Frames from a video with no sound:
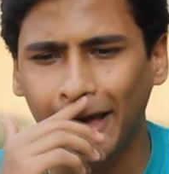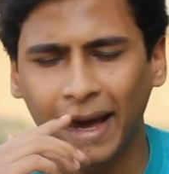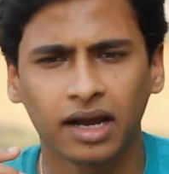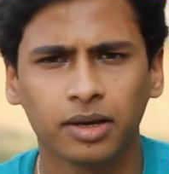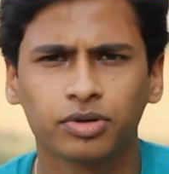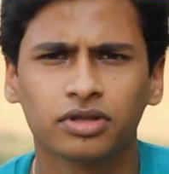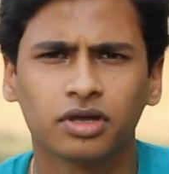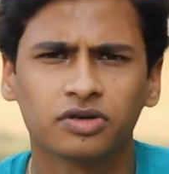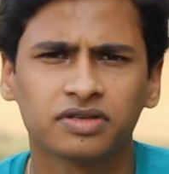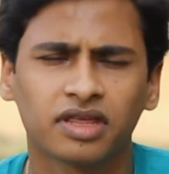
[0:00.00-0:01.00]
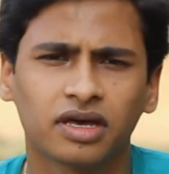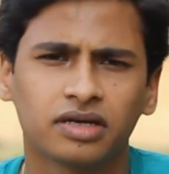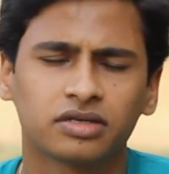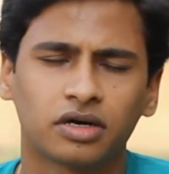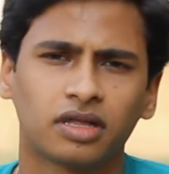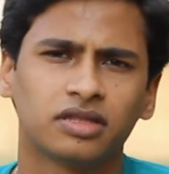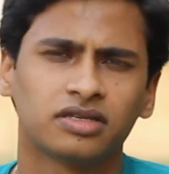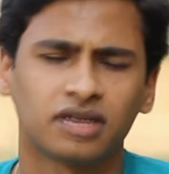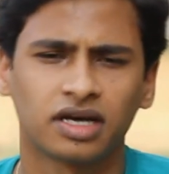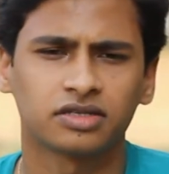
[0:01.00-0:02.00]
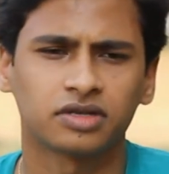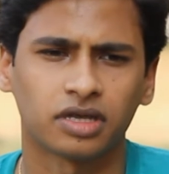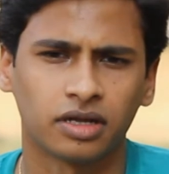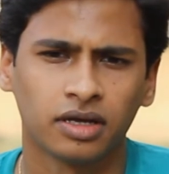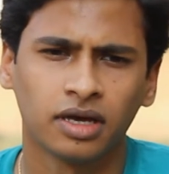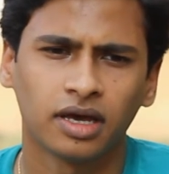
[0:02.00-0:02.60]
and I put those things on the start screen.